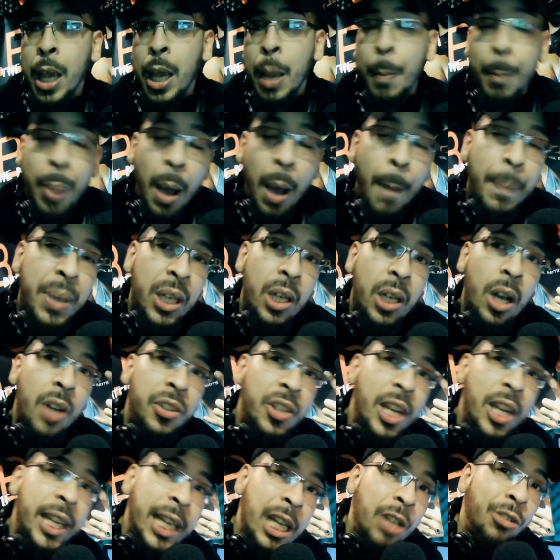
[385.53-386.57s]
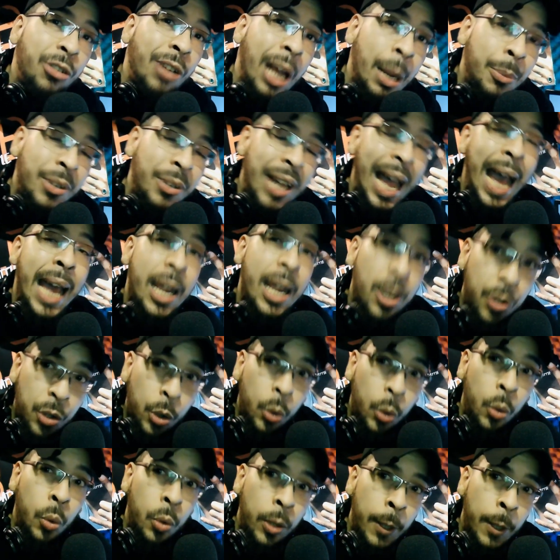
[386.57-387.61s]
But because Nicky Jam's
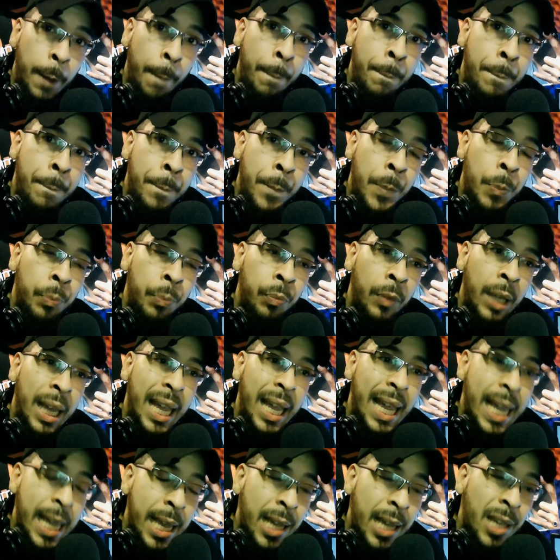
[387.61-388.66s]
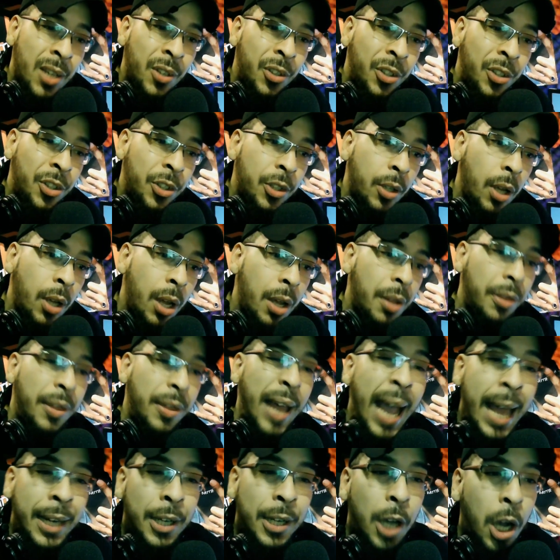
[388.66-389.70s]
attitude is
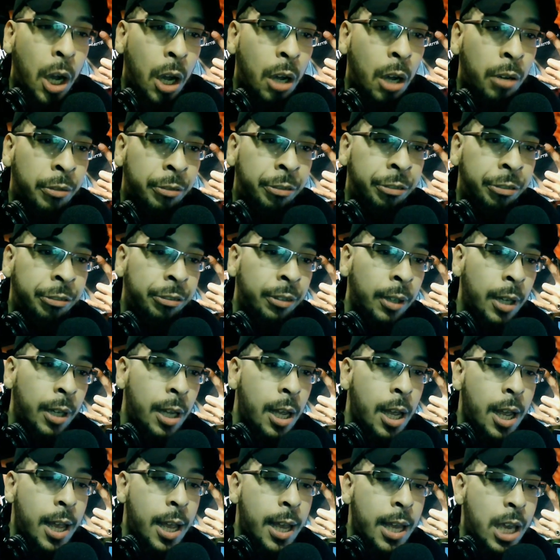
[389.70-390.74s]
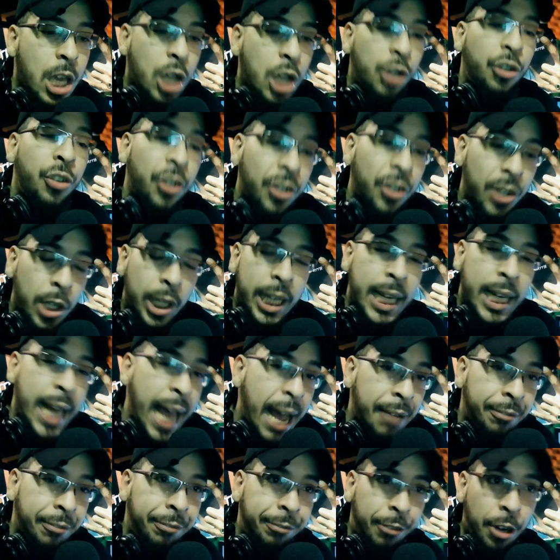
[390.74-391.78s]
that of he's just looking to
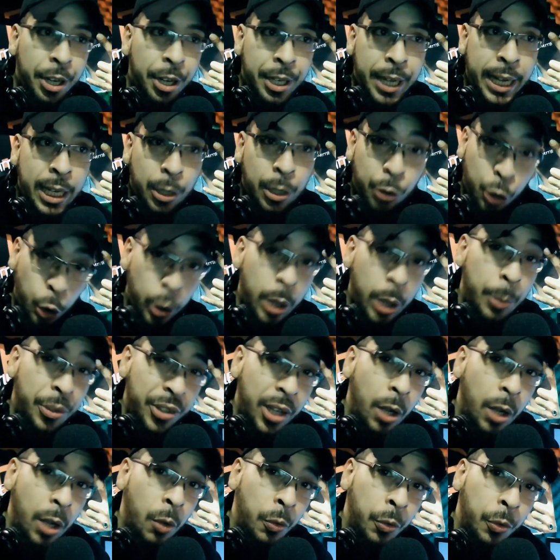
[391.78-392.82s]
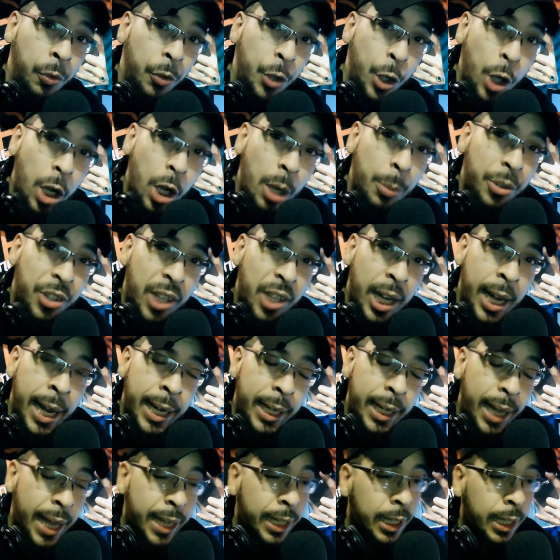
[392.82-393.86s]
have fun and enjoy himself. You know what I'm saying?
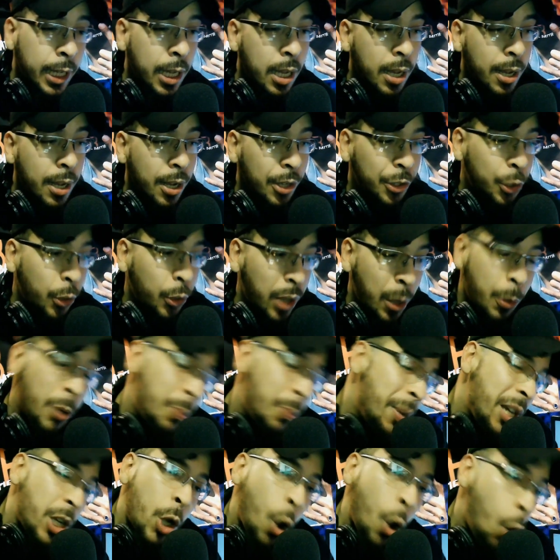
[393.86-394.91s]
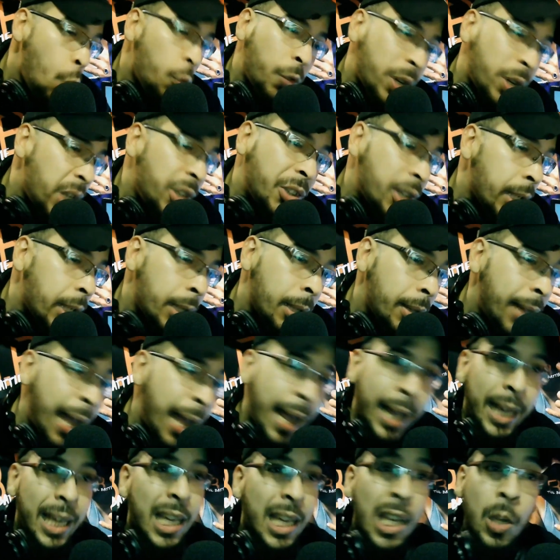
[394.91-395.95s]
Like, so there would be no reason that
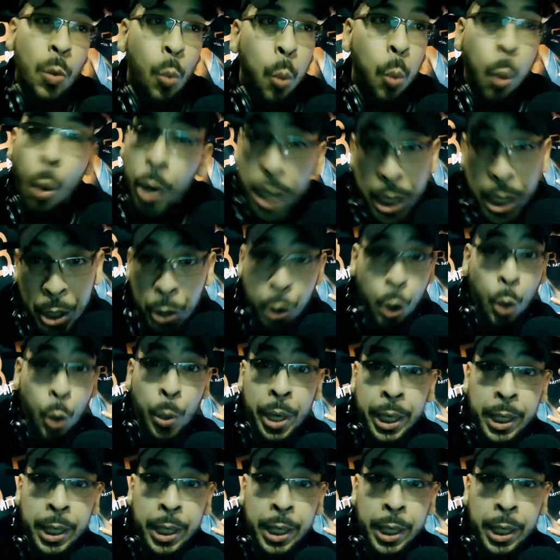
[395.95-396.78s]
he wouldn't do it.